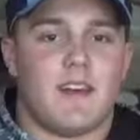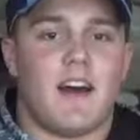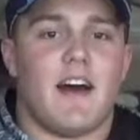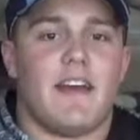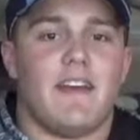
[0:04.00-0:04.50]

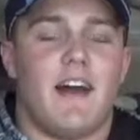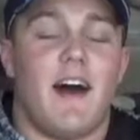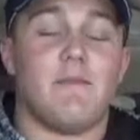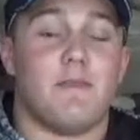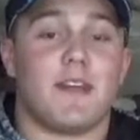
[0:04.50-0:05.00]
Hi,
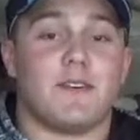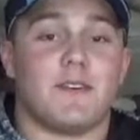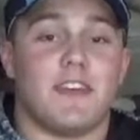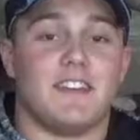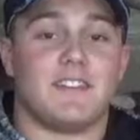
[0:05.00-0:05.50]
I'm Michael
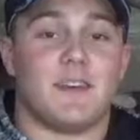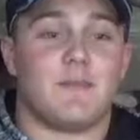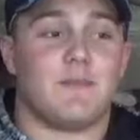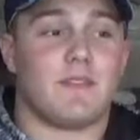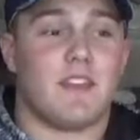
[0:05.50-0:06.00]
Cantel.
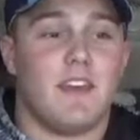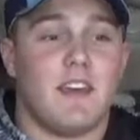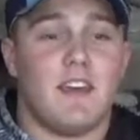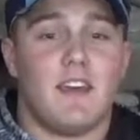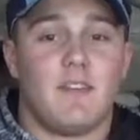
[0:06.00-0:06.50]

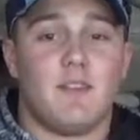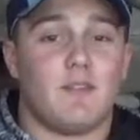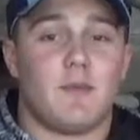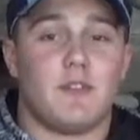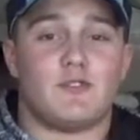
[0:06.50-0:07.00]
Have you
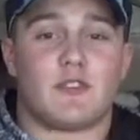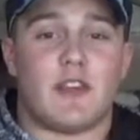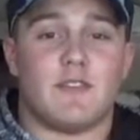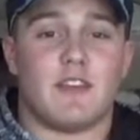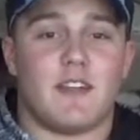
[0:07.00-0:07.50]
ever been
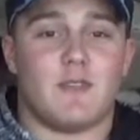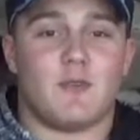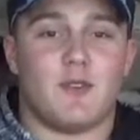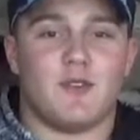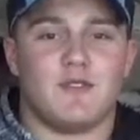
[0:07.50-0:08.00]
driving down the
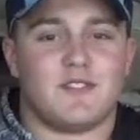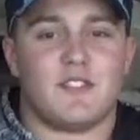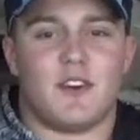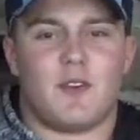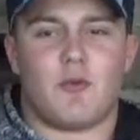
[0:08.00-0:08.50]
road and
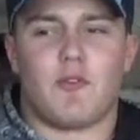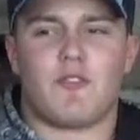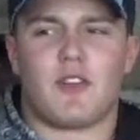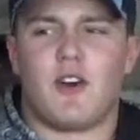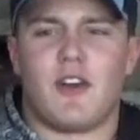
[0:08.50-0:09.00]
saw a
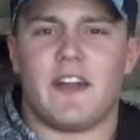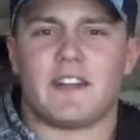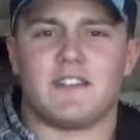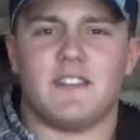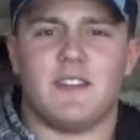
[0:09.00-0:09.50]
horrific car
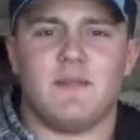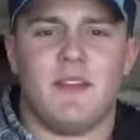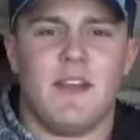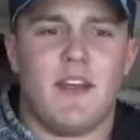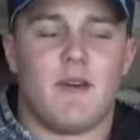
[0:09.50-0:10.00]
accident
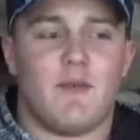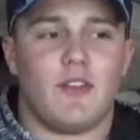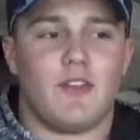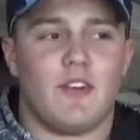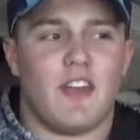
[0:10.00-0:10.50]
and
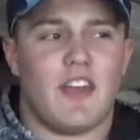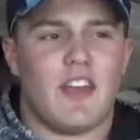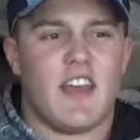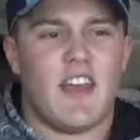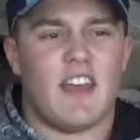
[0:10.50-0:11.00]
wondered,
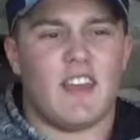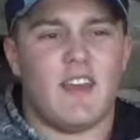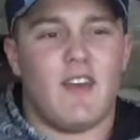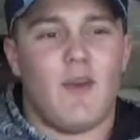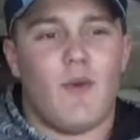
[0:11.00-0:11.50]
hey,
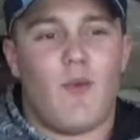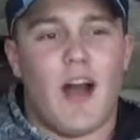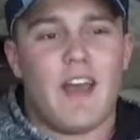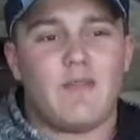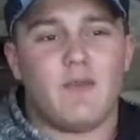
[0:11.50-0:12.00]

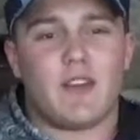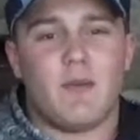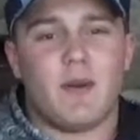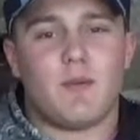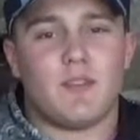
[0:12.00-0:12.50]
why haven't we
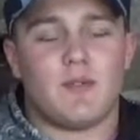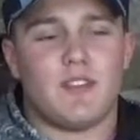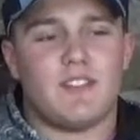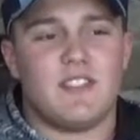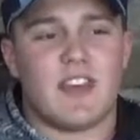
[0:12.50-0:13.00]
come up with a
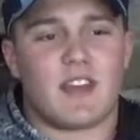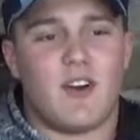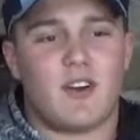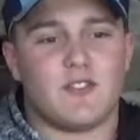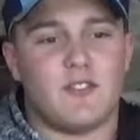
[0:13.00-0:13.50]
reason that
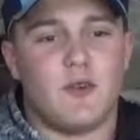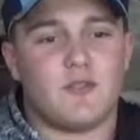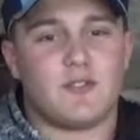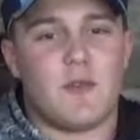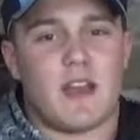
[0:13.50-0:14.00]
cars don't
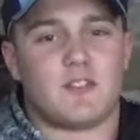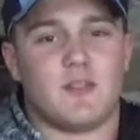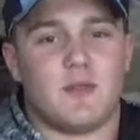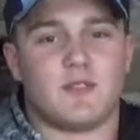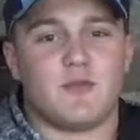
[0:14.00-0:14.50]
smash so
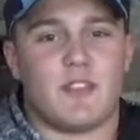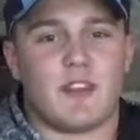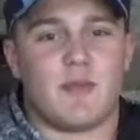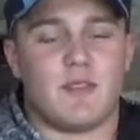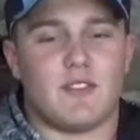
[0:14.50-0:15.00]
much when they
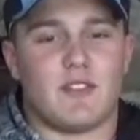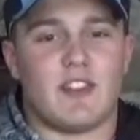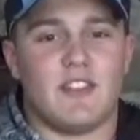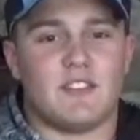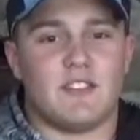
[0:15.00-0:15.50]
come into a
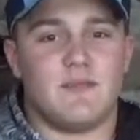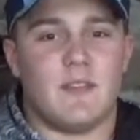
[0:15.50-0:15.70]
collision?